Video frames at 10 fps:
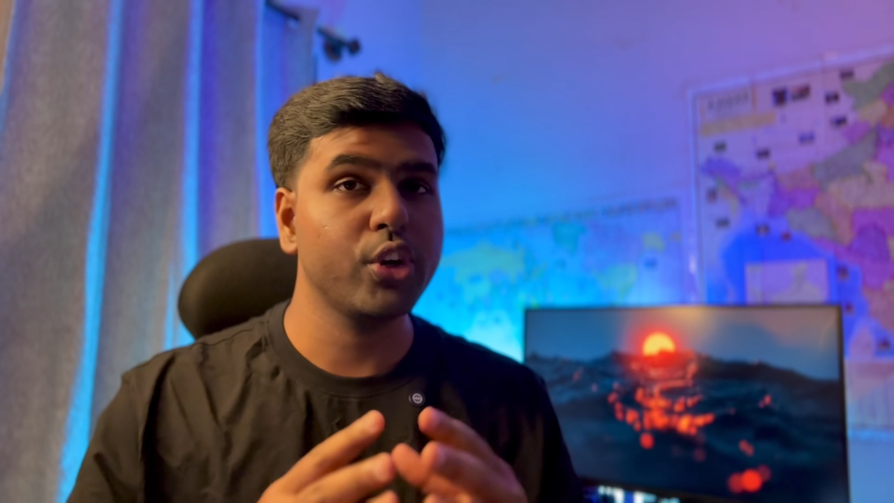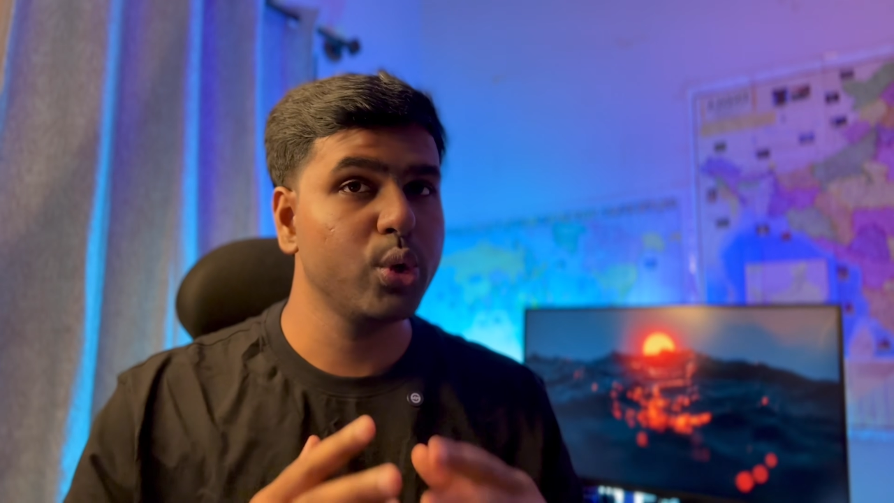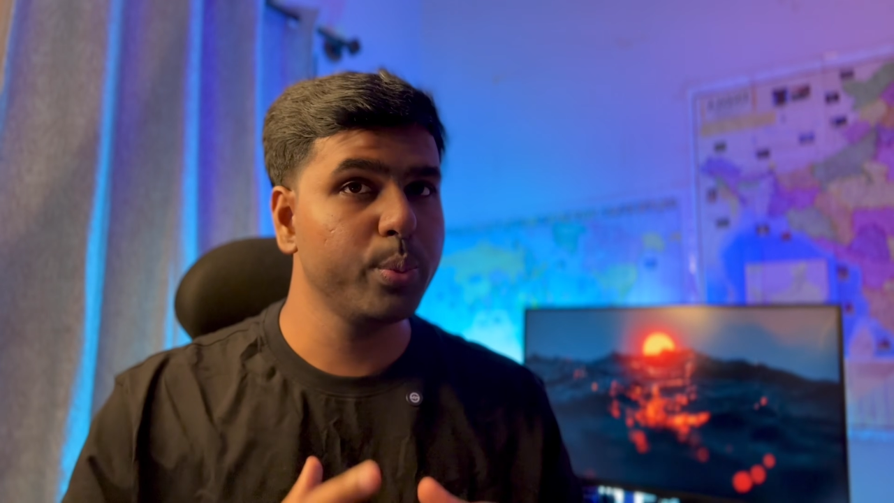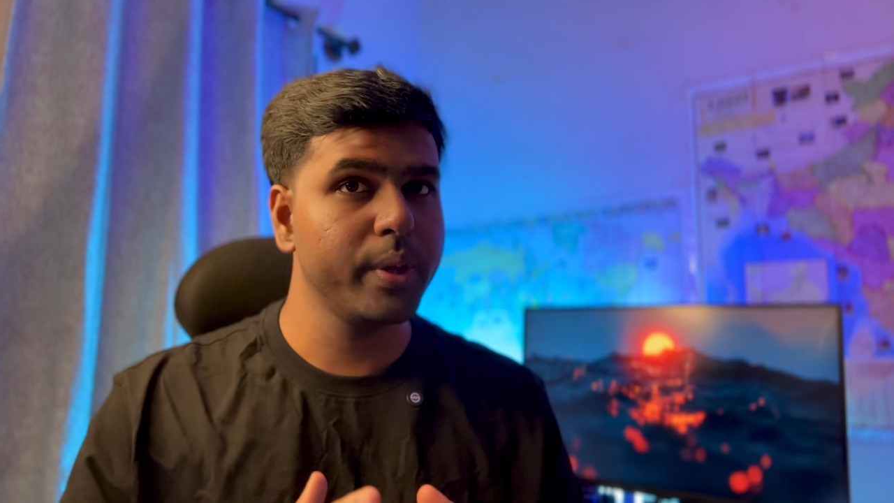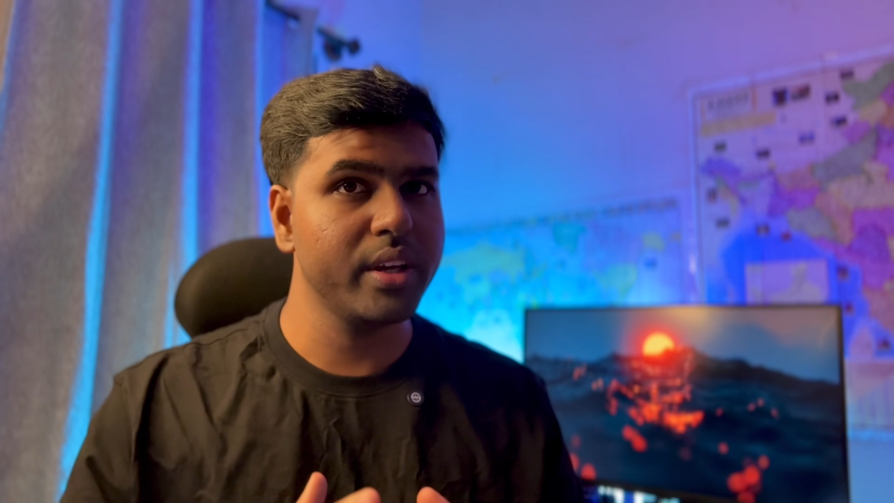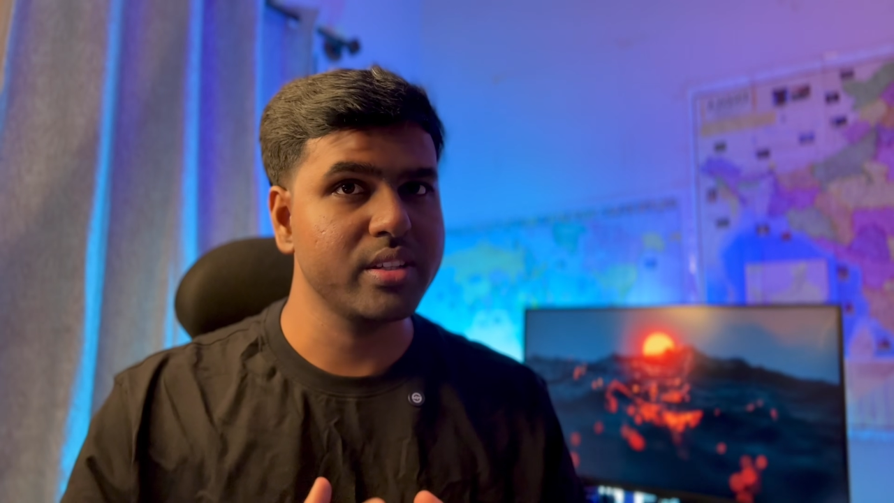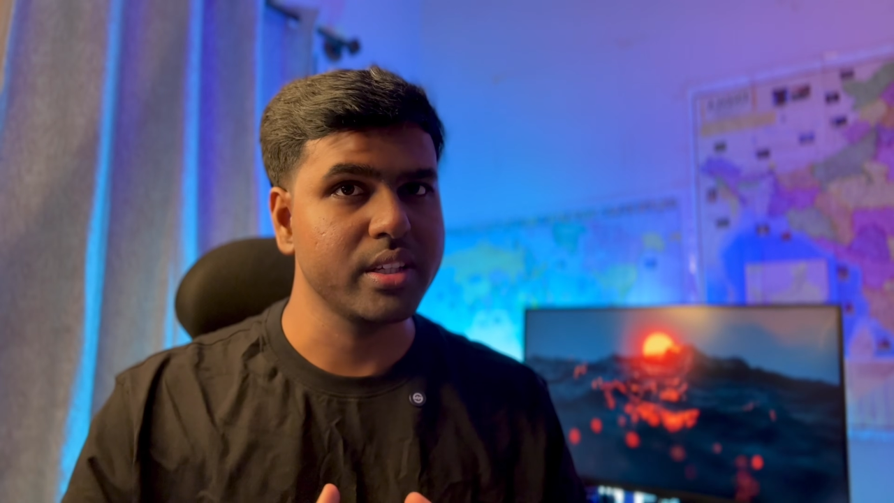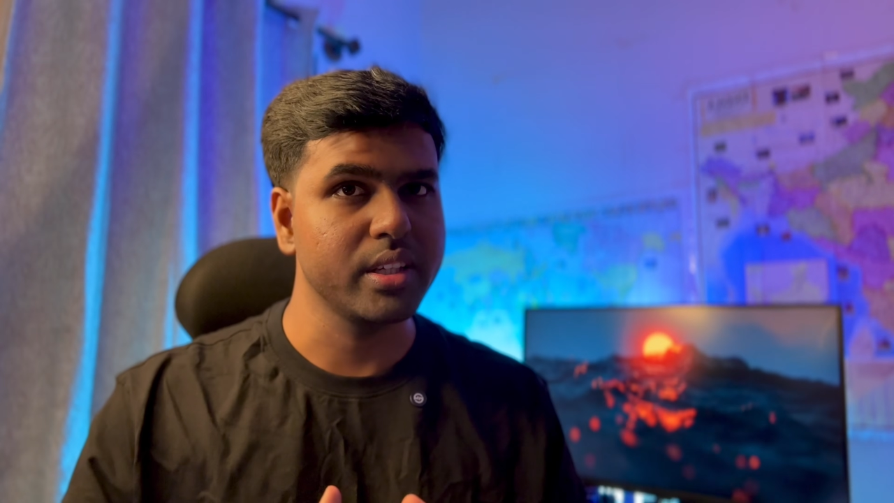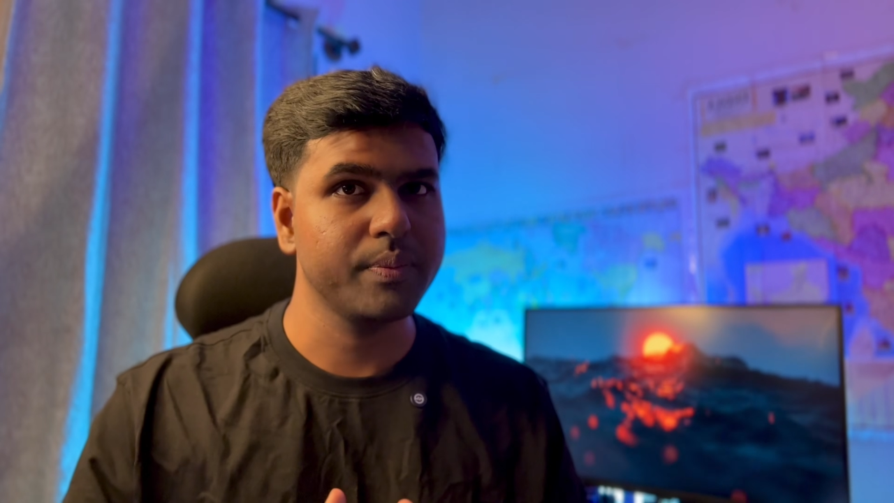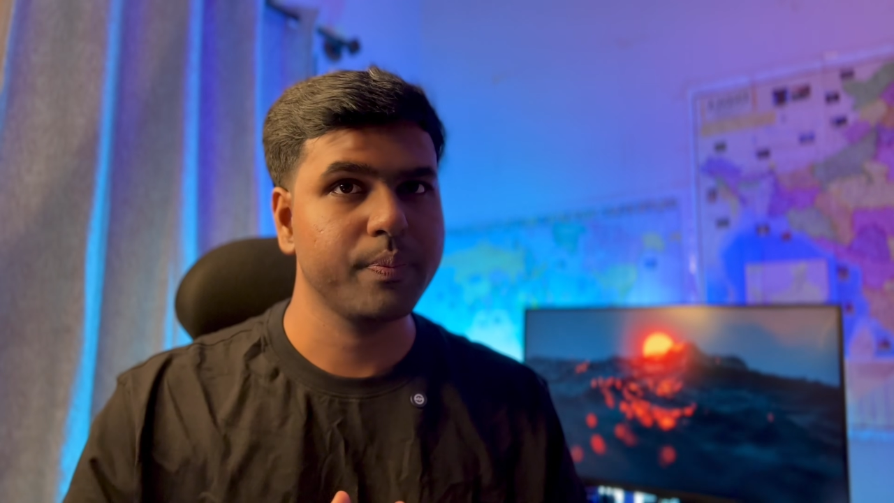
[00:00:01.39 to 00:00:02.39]

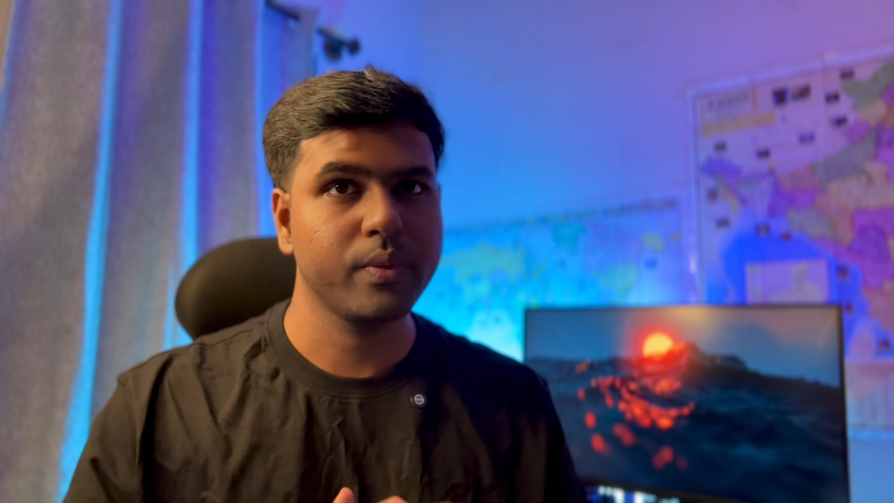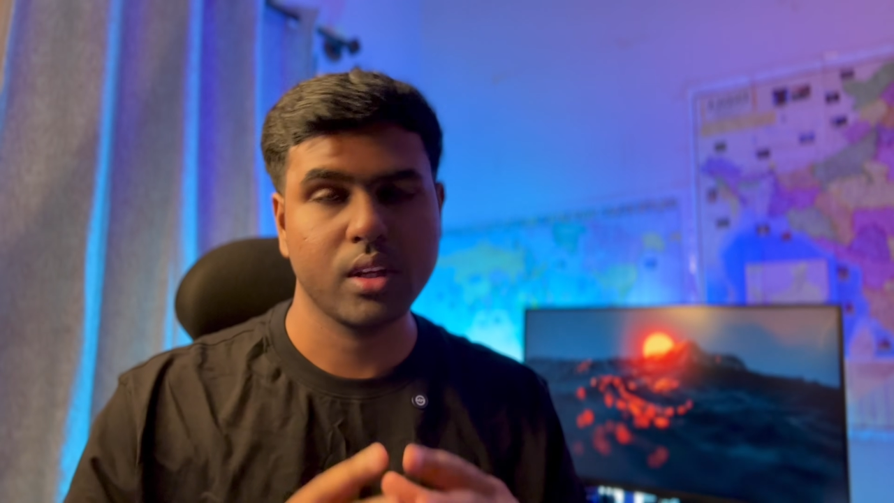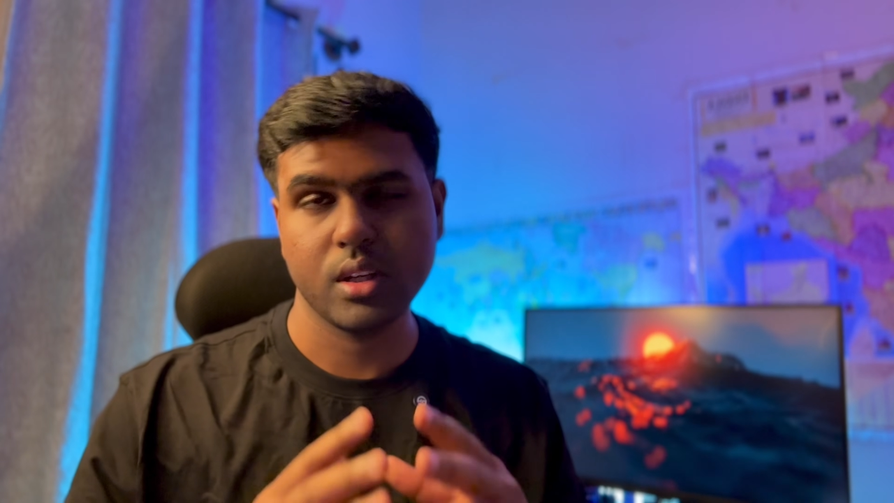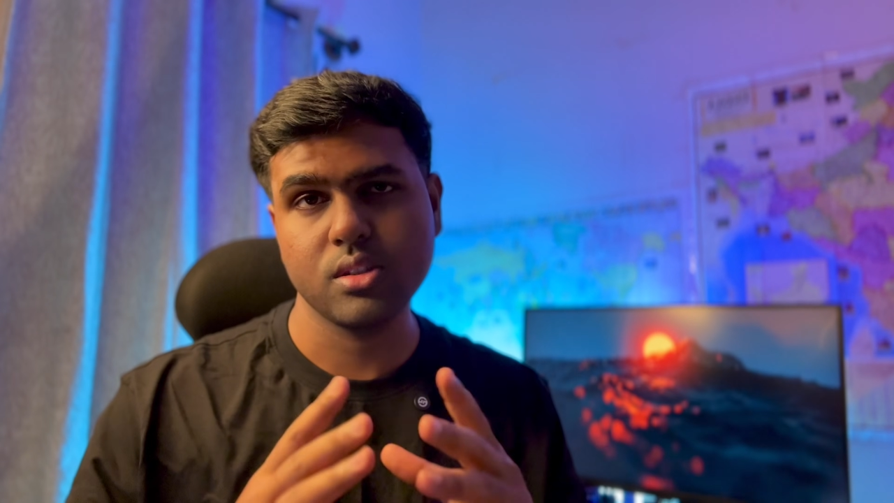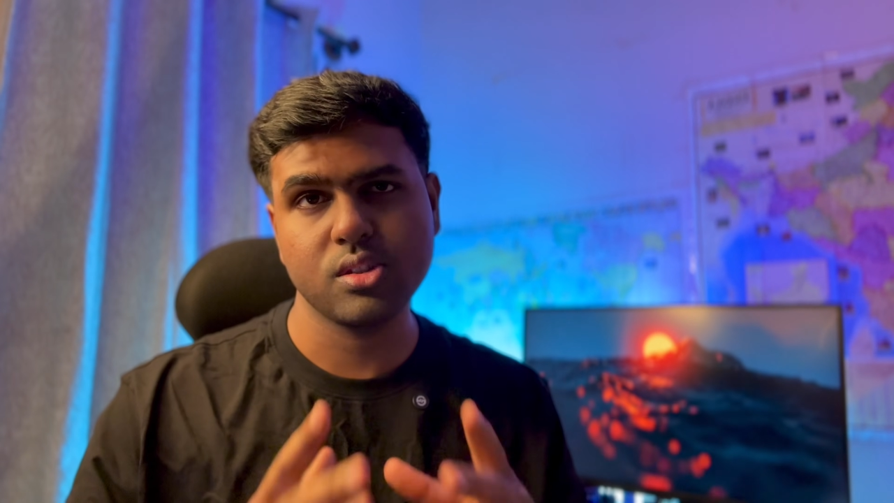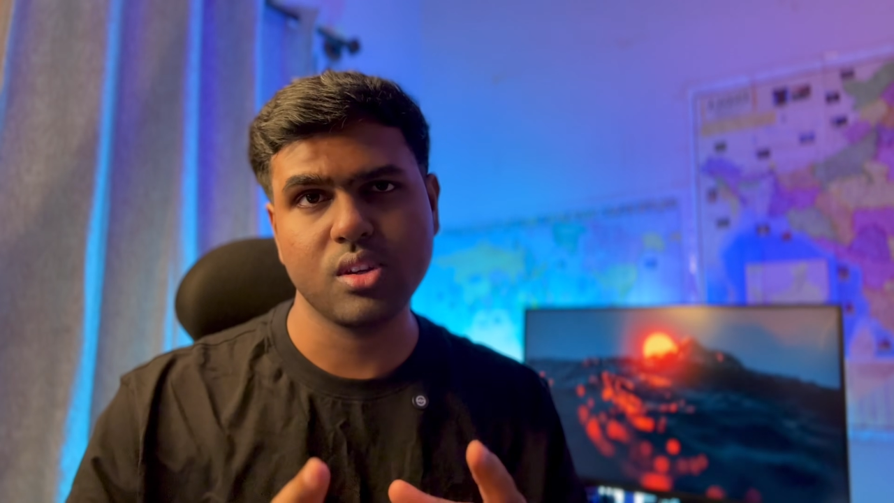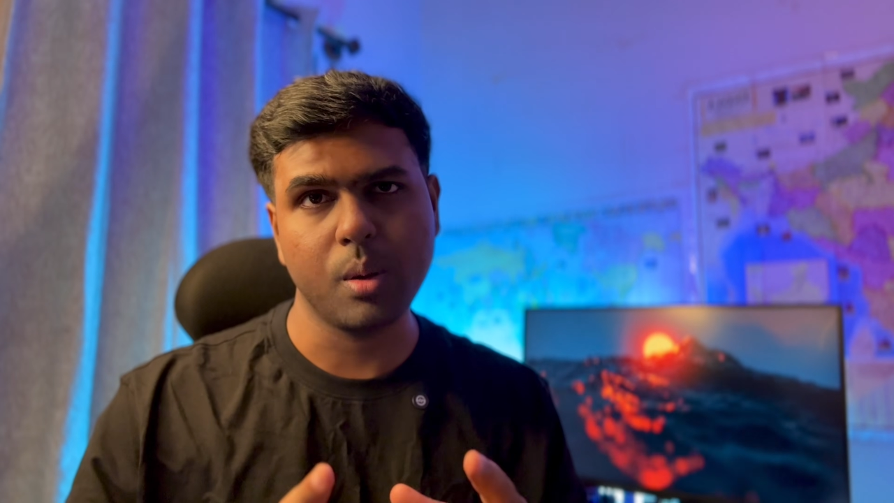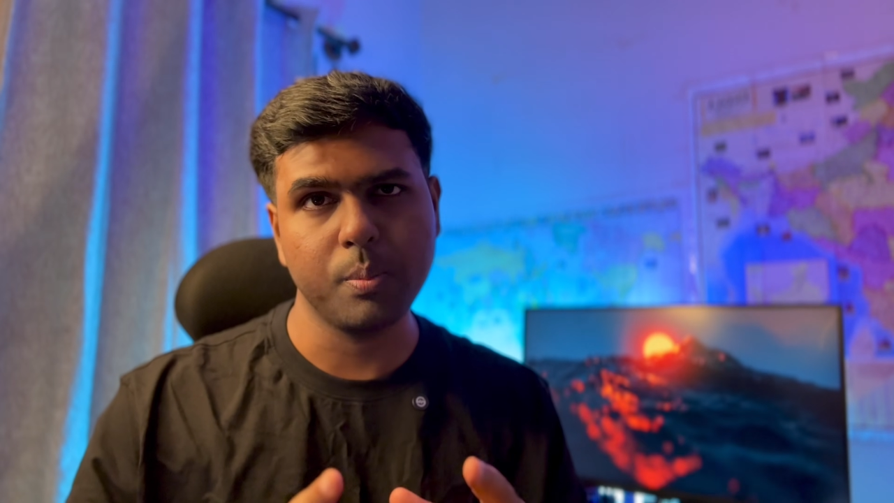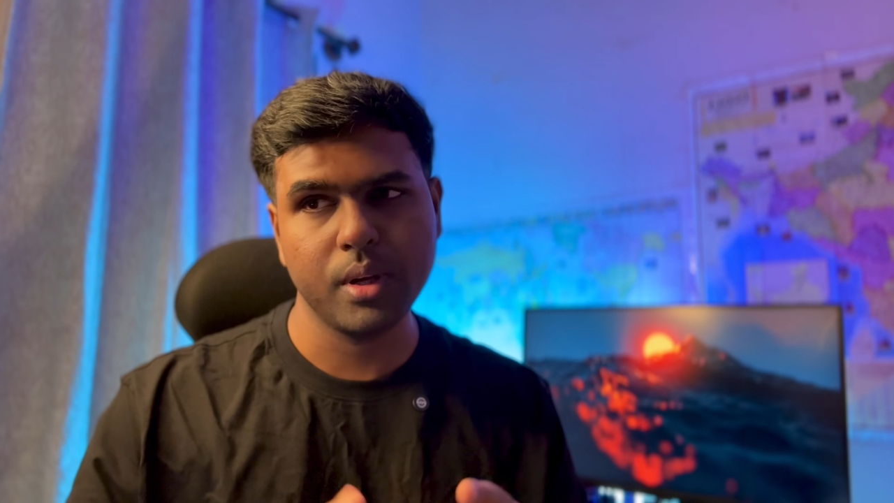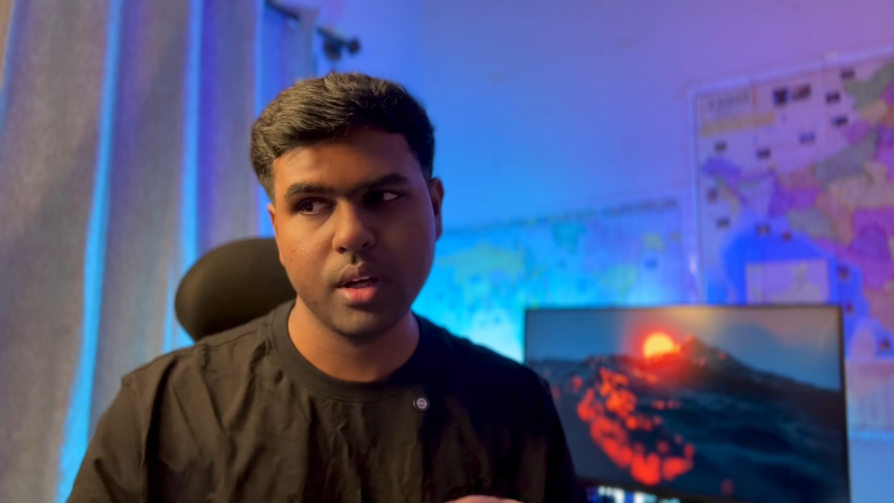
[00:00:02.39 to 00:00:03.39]
UPSC,
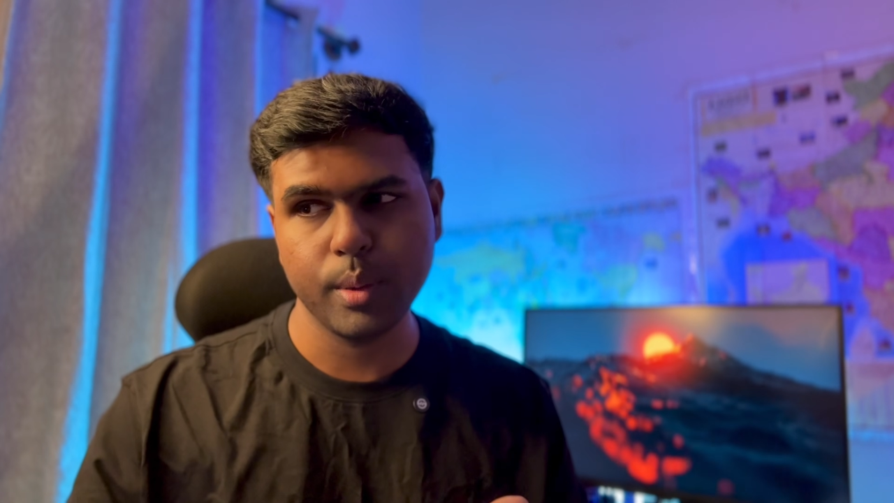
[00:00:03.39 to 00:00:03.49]
stop.